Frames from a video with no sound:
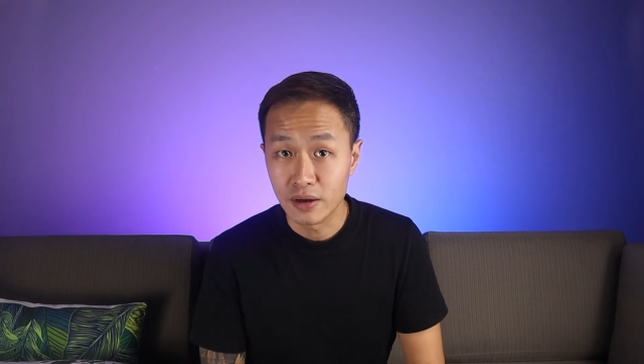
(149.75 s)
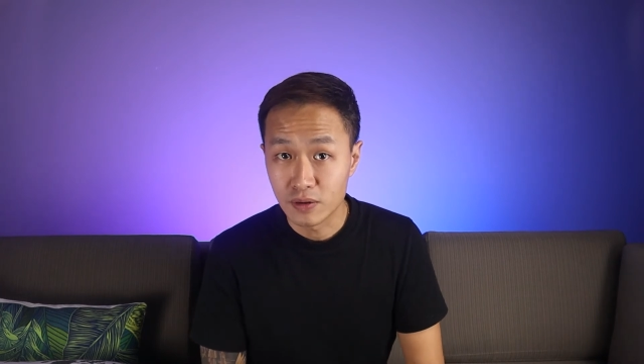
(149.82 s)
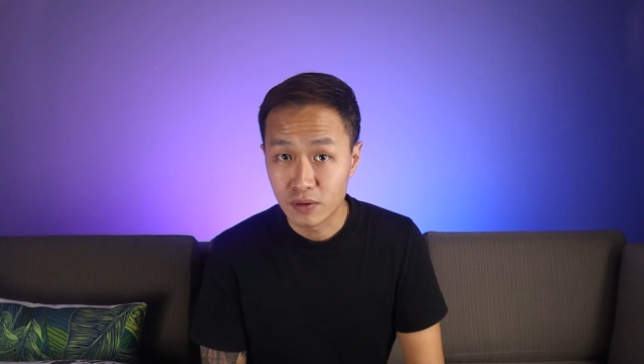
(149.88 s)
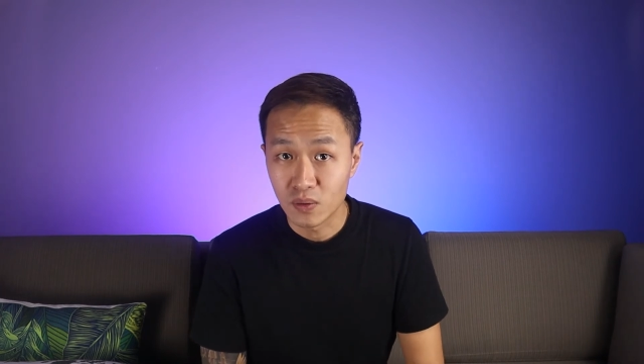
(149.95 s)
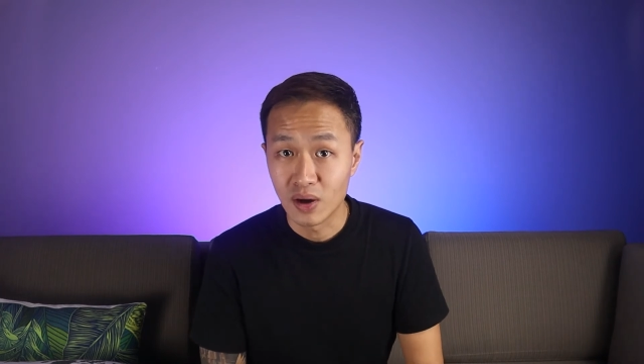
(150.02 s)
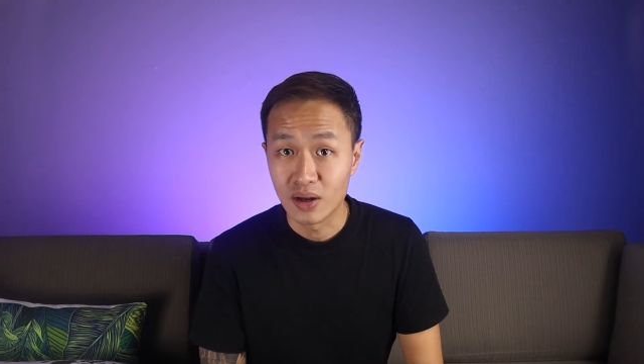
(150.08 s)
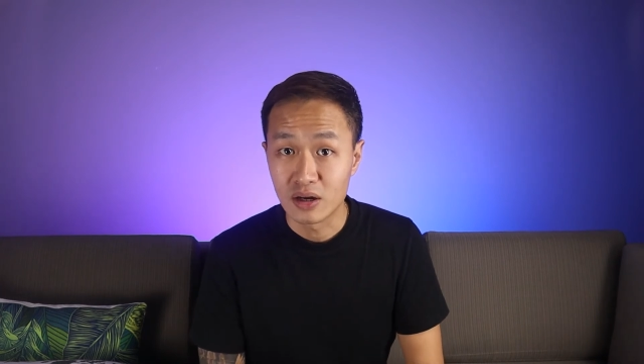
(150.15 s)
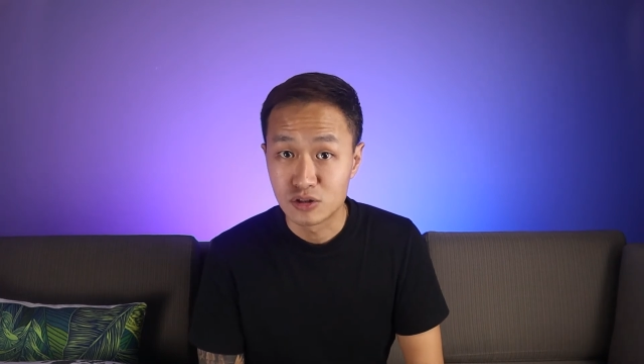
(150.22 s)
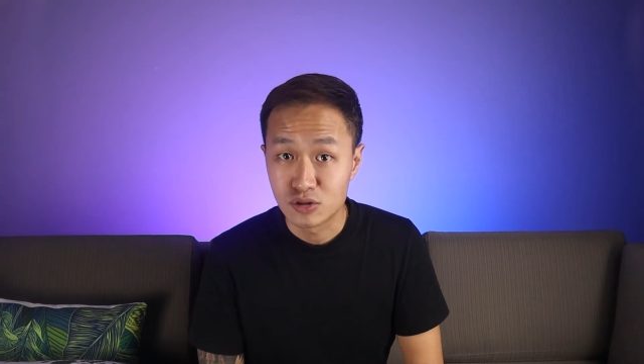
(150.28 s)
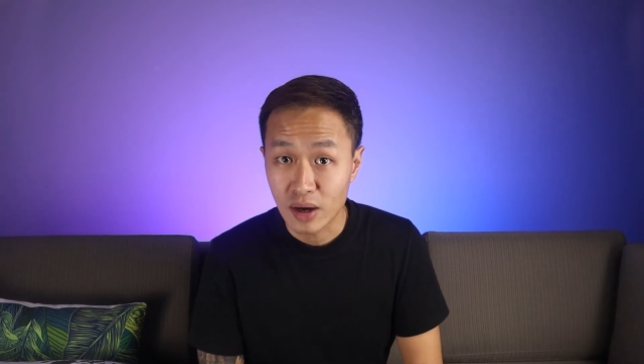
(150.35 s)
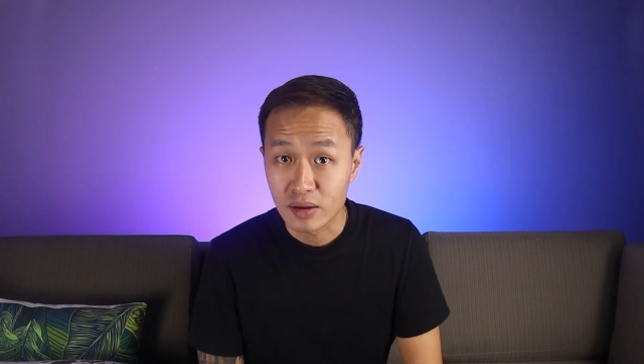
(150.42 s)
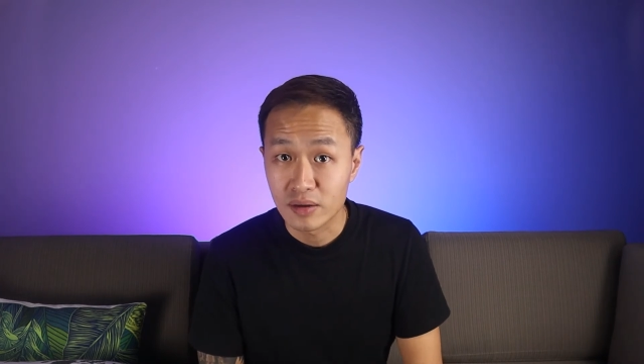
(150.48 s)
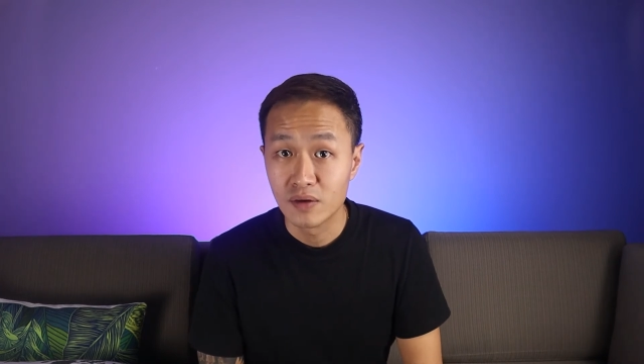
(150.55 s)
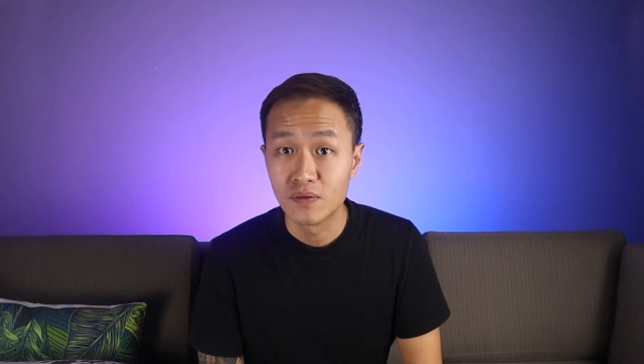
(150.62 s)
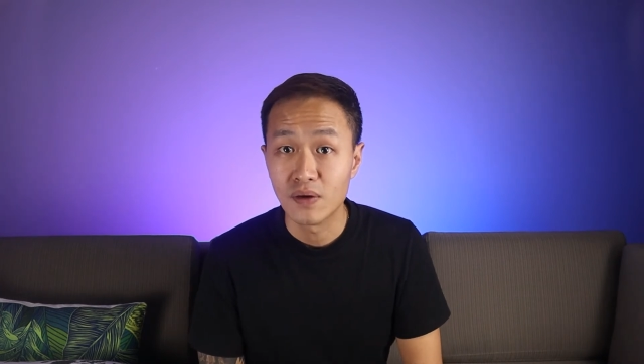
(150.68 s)
into an
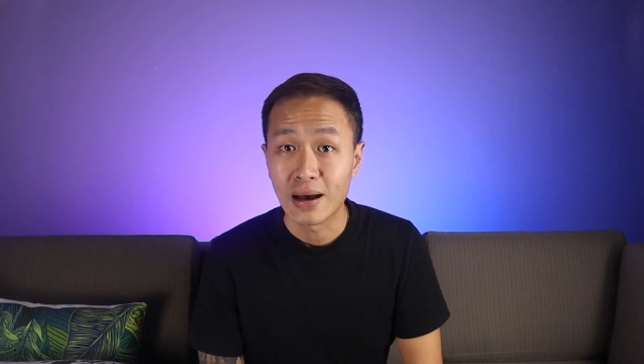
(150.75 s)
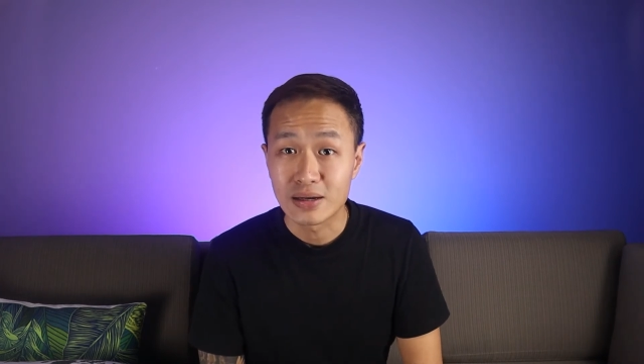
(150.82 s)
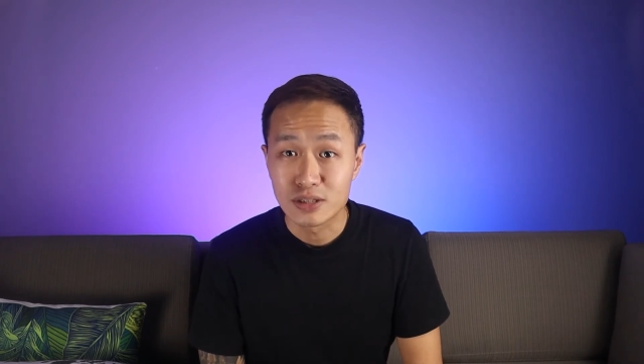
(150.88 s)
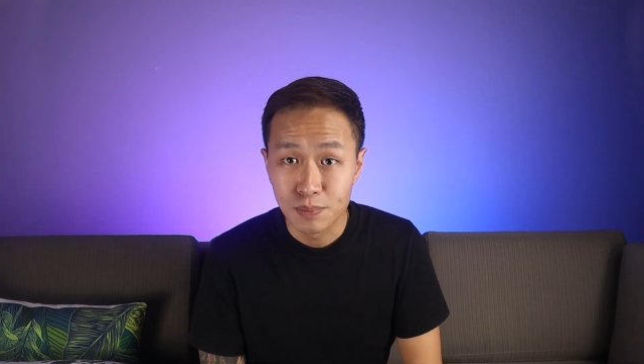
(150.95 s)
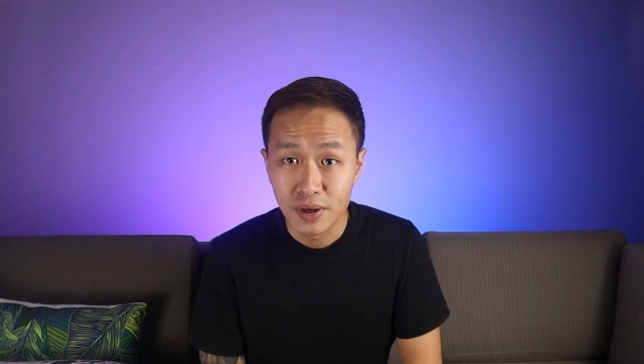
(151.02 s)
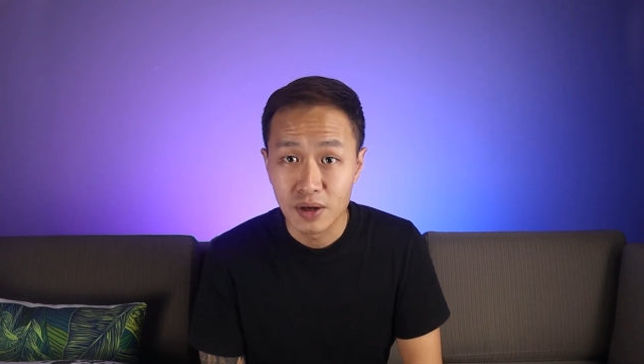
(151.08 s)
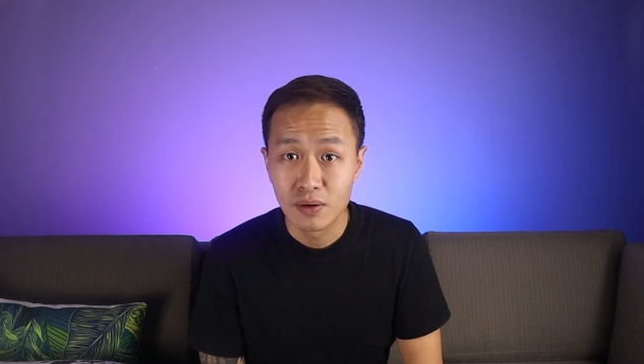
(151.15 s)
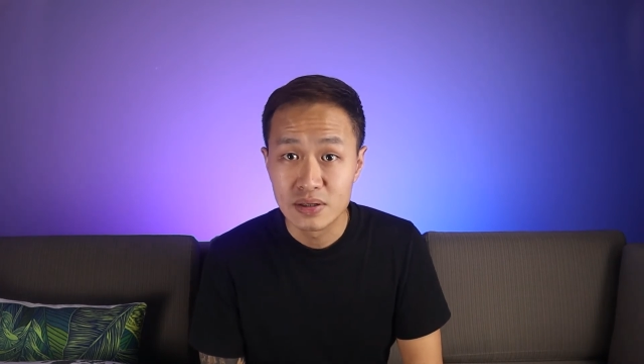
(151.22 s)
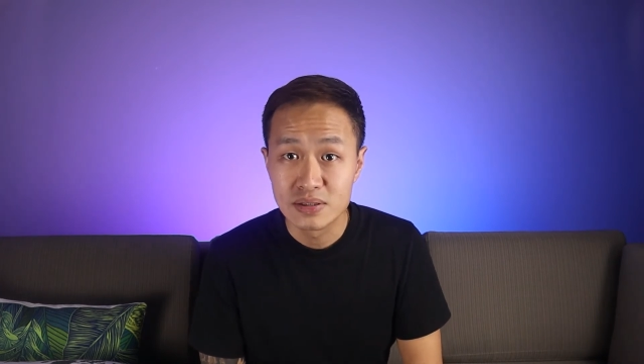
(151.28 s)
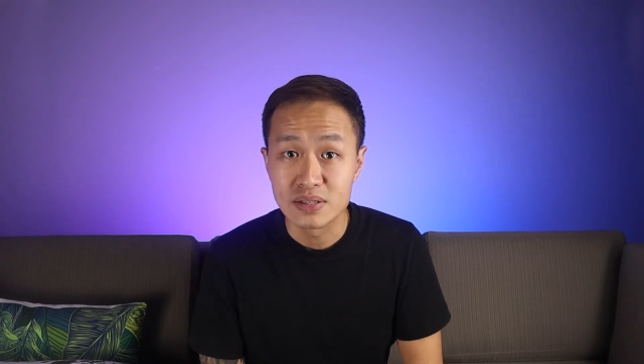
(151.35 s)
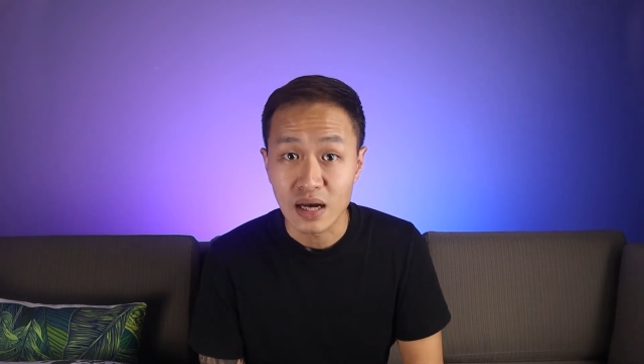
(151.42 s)
attractive experience